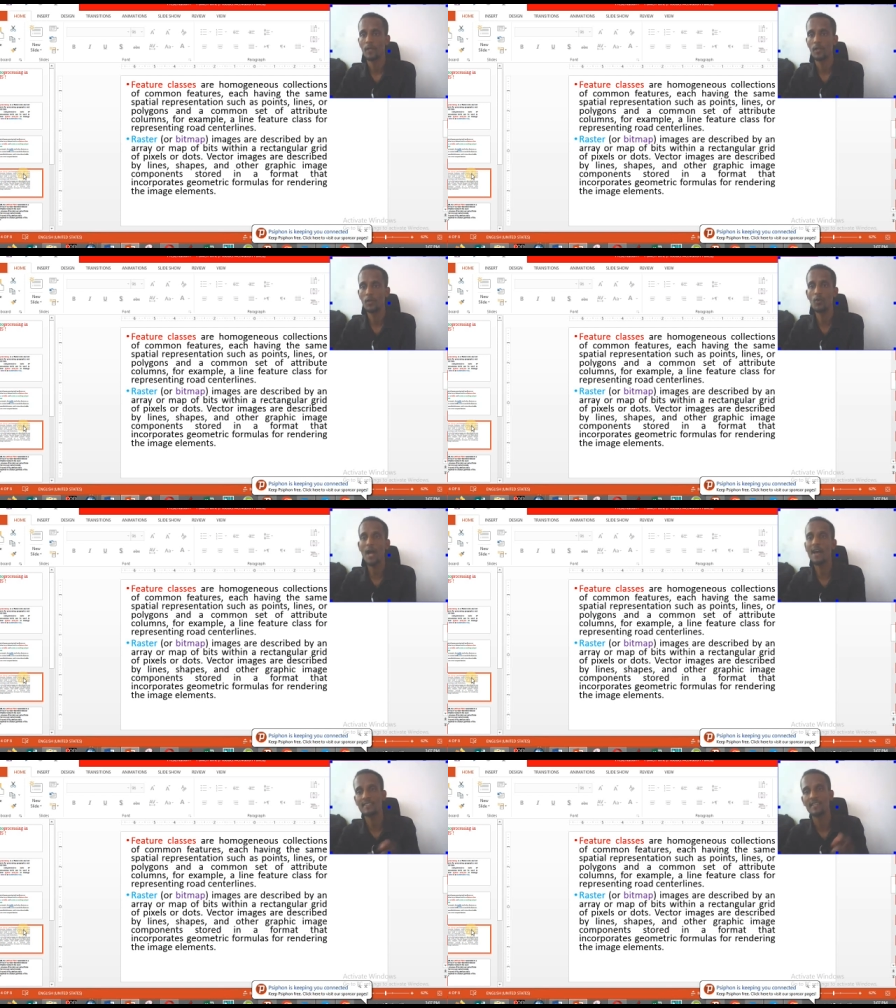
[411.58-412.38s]
Look,
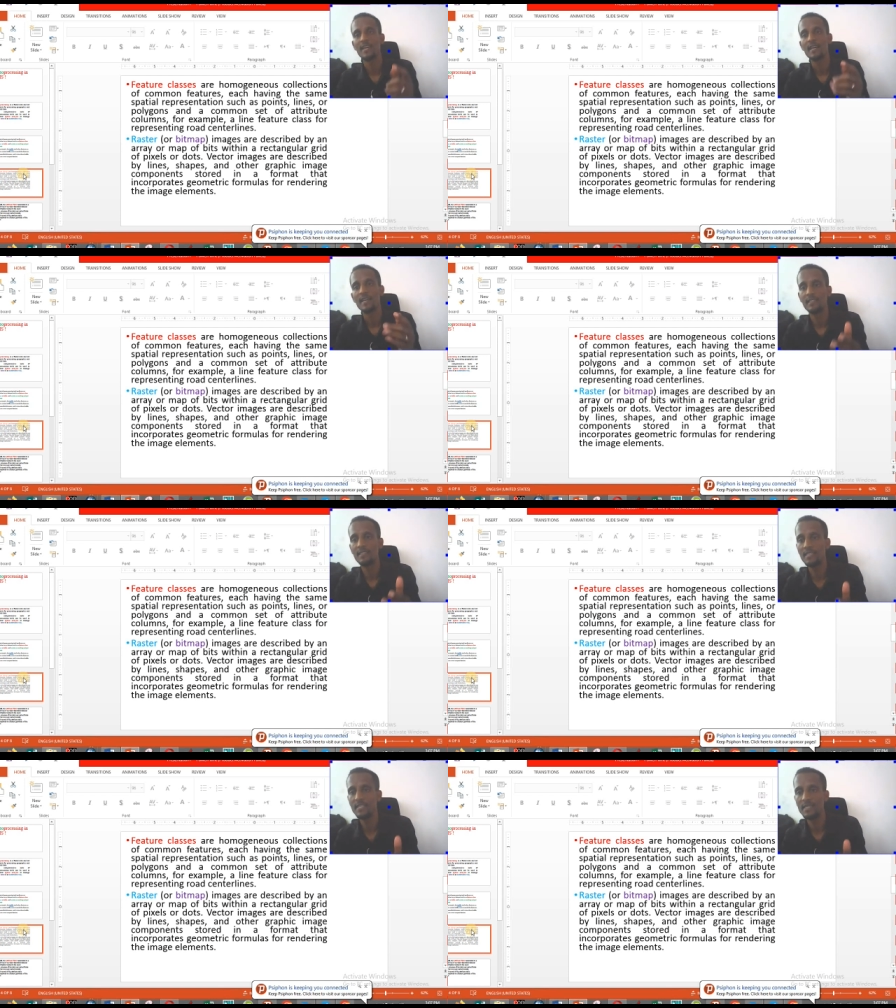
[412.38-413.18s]
as
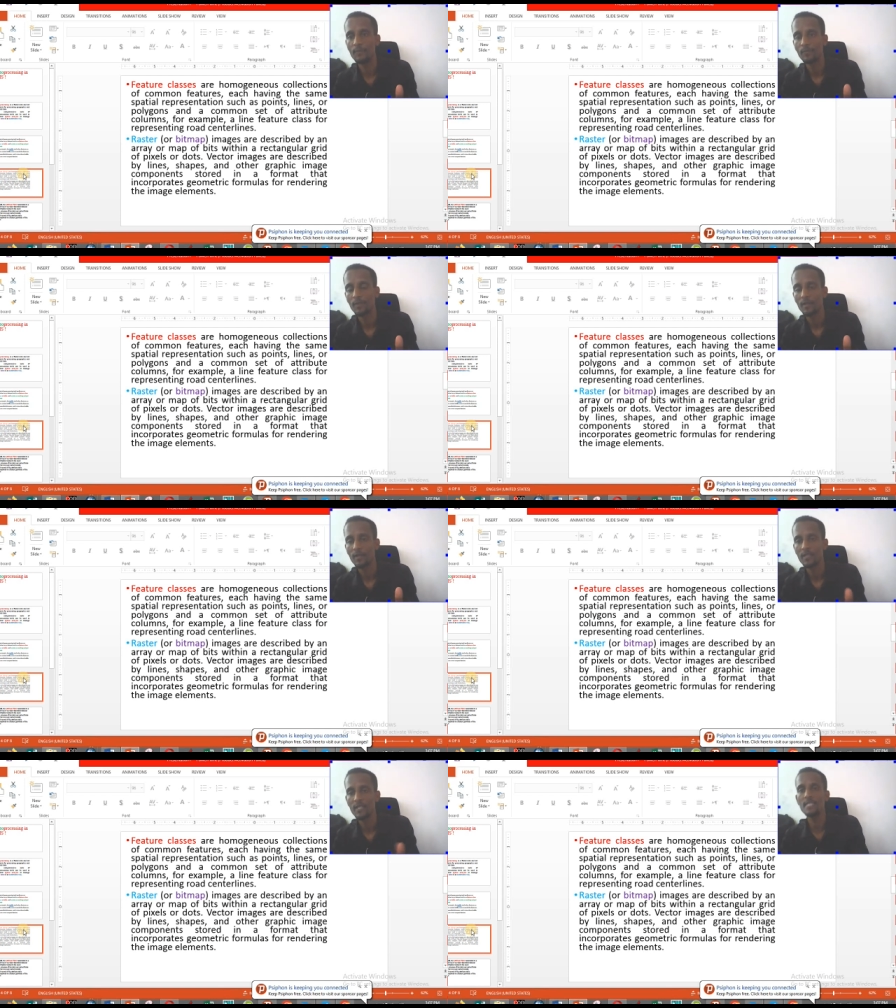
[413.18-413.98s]

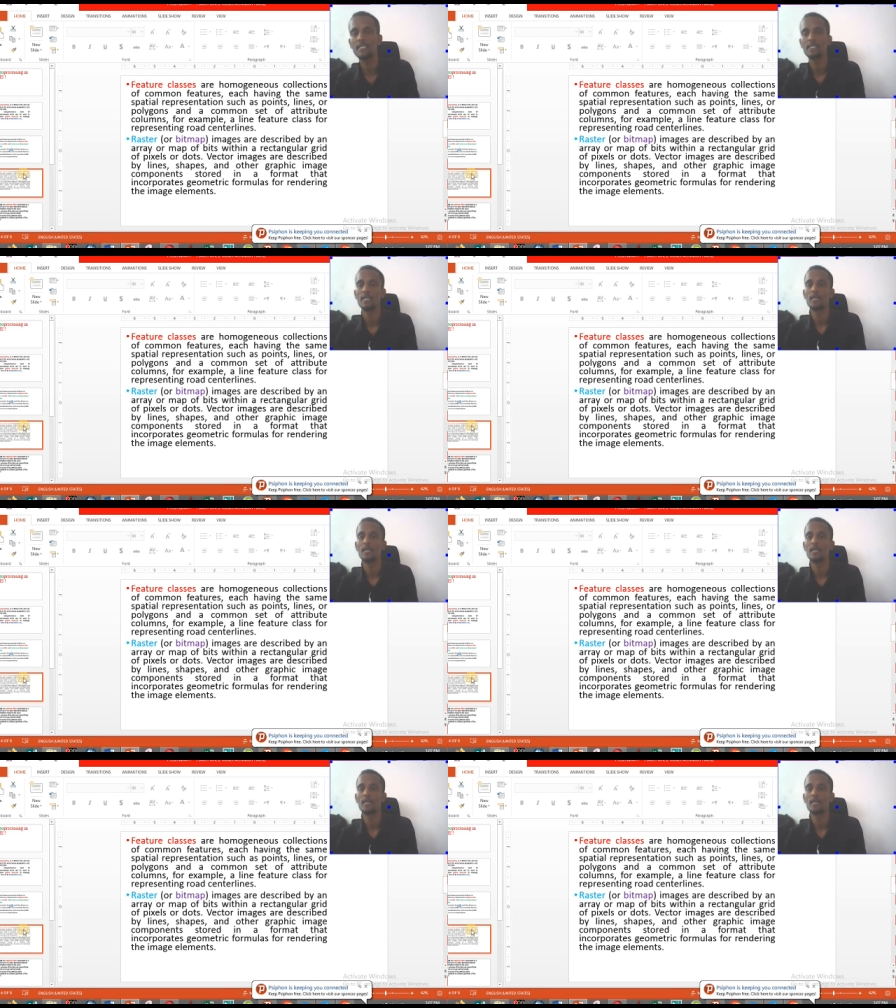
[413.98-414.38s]
this